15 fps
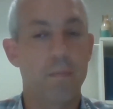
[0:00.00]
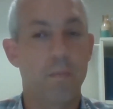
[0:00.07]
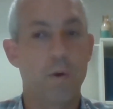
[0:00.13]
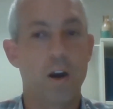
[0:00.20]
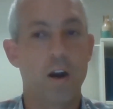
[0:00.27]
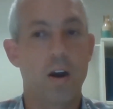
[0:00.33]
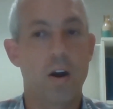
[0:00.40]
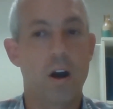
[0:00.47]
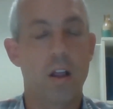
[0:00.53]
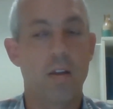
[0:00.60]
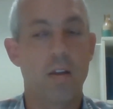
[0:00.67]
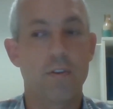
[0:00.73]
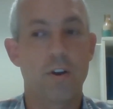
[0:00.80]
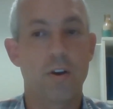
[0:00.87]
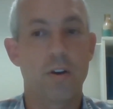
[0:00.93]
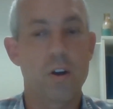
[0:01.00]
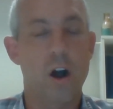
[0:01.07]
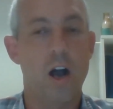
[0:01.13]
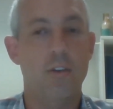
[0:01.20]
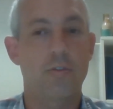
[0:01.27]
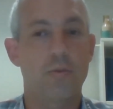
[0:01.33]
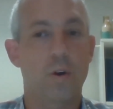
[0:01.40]
where all of your
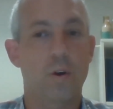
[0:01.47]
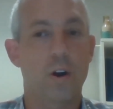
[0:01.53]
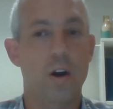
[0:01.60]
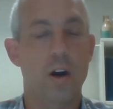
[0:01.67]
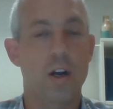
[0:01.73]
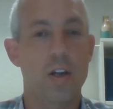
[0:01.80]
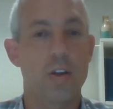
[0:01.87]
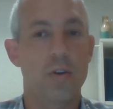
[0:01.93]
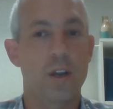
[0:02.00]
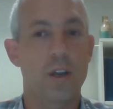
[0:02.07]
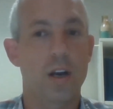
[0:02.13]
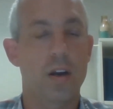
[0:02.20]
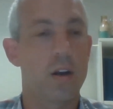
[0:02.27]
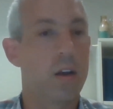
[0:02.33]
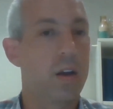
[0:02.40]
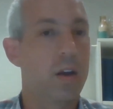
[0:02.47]
costs were, and you can